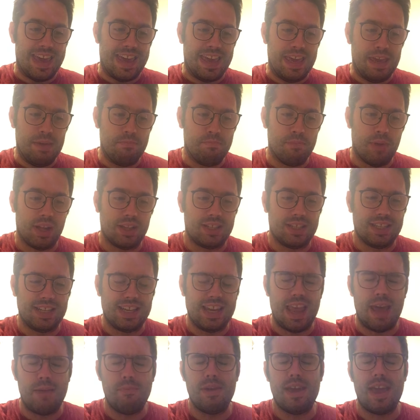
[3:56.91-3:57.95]
He muttered,
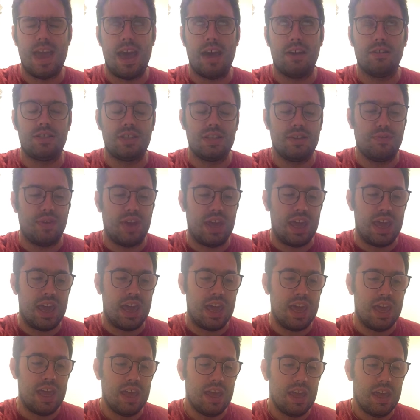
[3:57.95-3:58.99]
"Let me out of
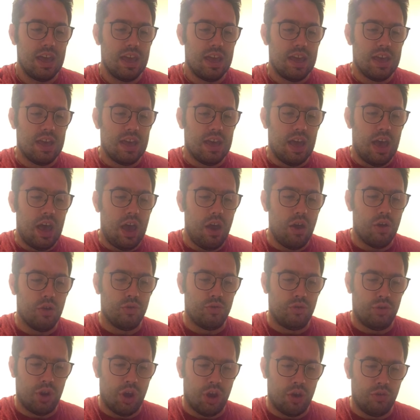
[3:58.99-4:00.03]
here." "Oh,
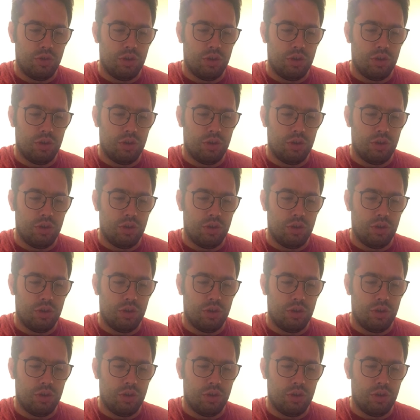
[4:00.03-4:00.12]
no,